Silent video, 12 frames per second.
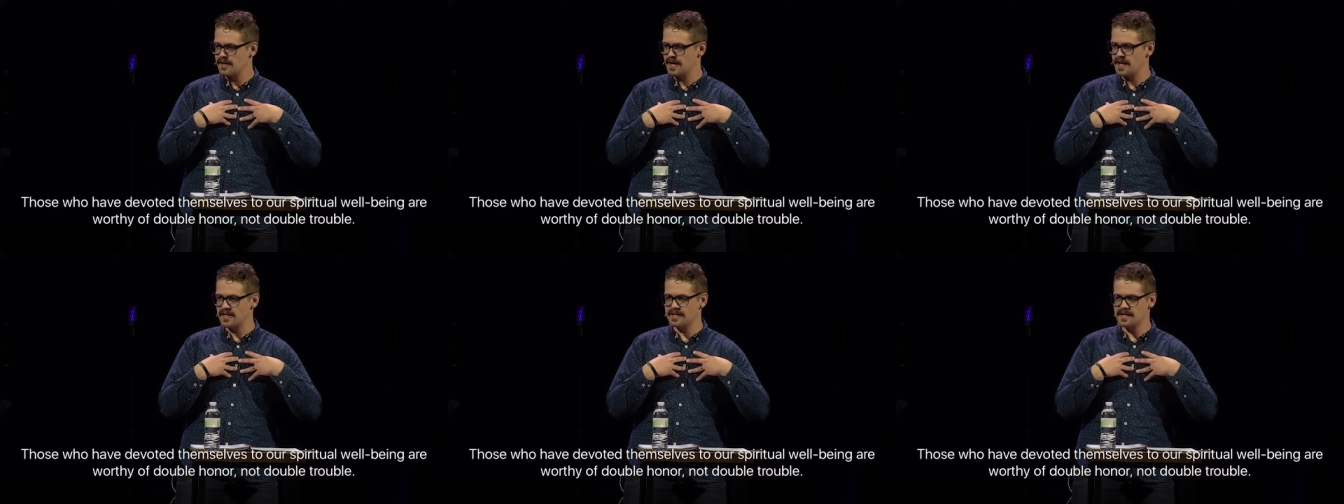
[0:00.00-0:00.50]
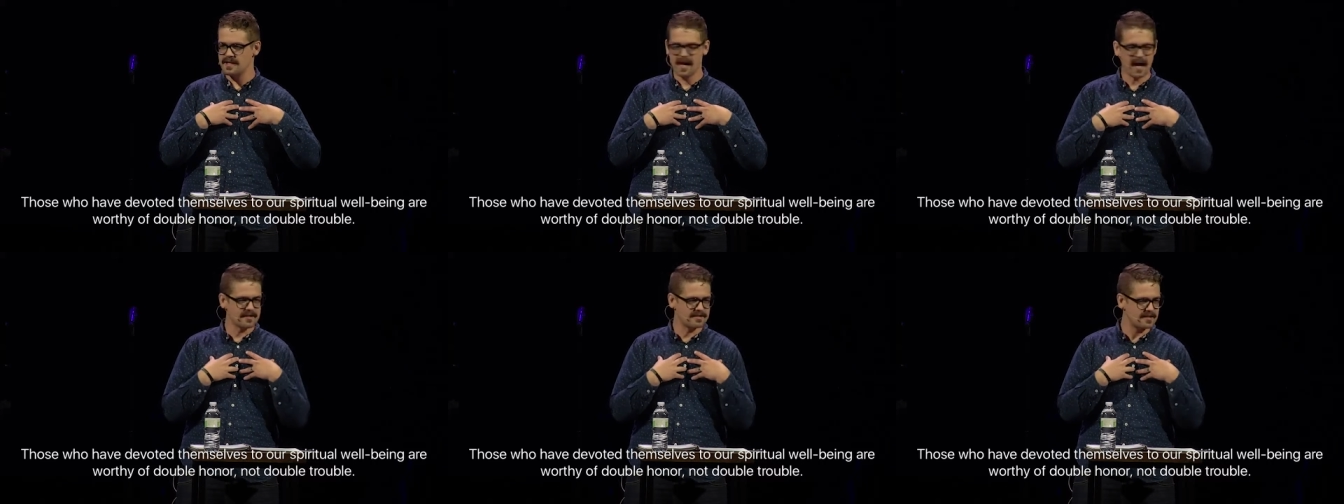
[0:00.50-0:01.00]
And
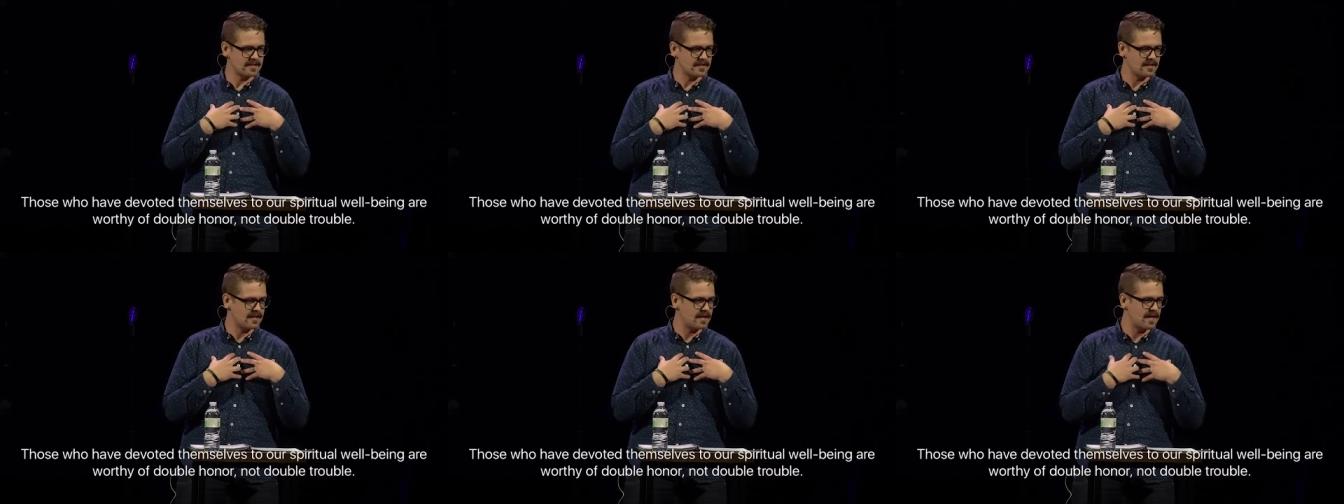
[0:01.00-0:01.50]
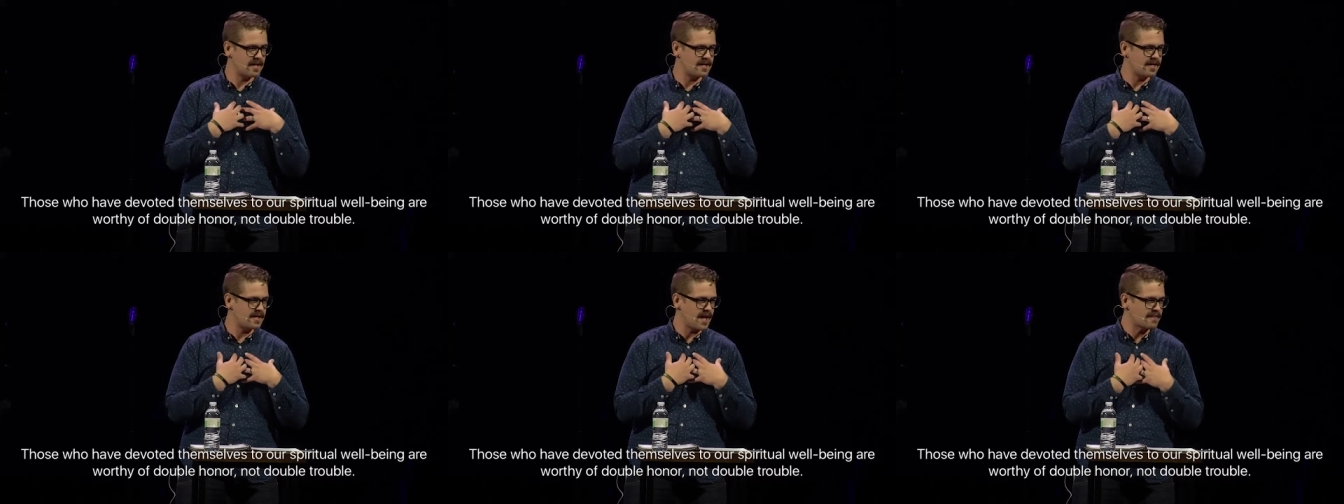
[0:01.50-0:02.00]
not
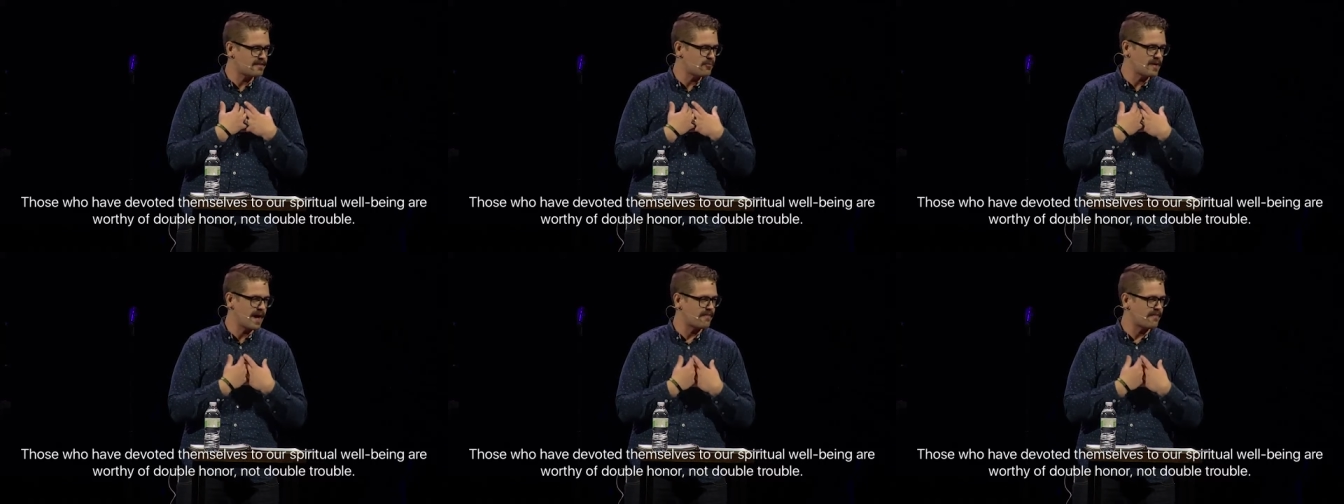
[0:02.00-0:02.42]
that we